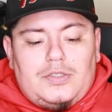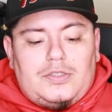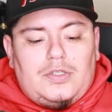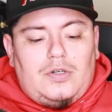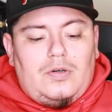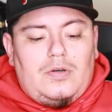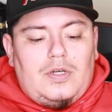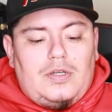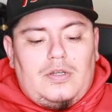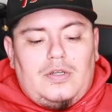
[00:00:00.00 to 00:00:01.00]
So,
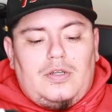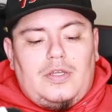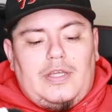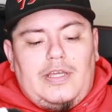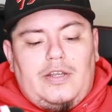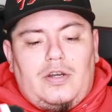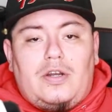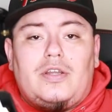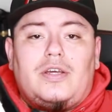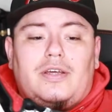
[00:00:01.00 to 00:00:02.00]
here
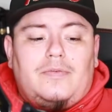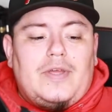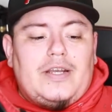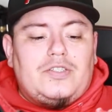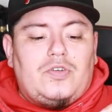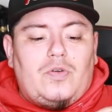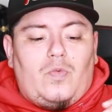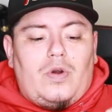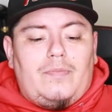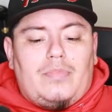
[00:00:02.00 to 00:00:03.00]
are the Air
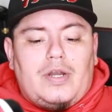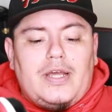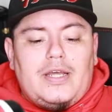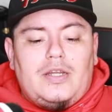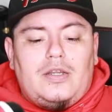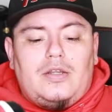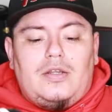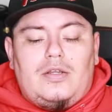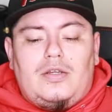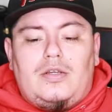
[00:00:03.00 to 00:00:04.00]
Jordan 1 bread
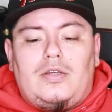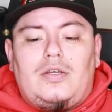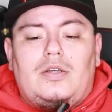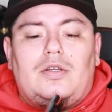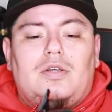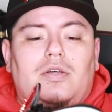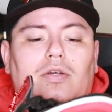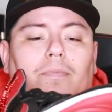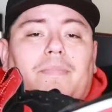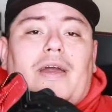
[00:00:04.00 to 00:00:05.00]

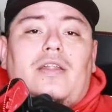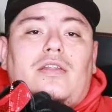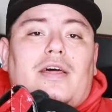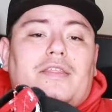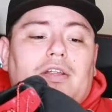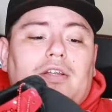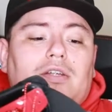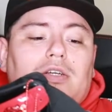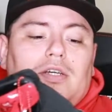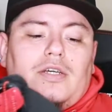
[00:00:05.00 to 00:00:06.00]
patent leather.
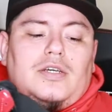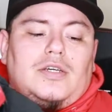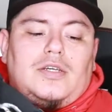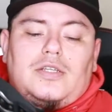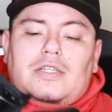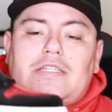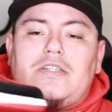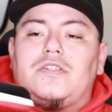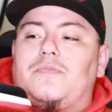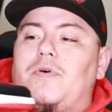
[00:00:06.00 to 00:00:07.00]
These
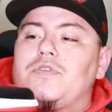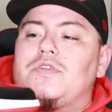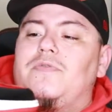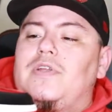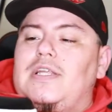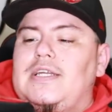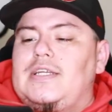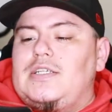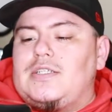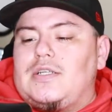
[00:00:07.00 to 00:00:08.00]
are supposed to
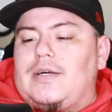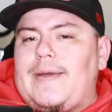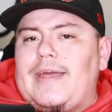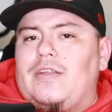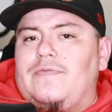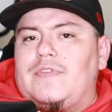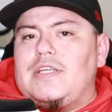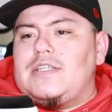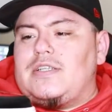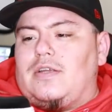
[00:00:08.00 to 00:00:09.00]
release end of
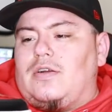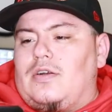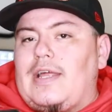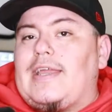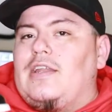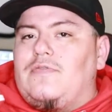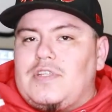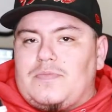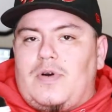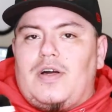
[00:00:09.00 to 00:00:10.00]
this
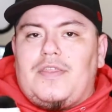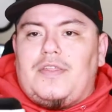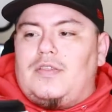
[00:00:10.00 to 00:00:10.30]
month,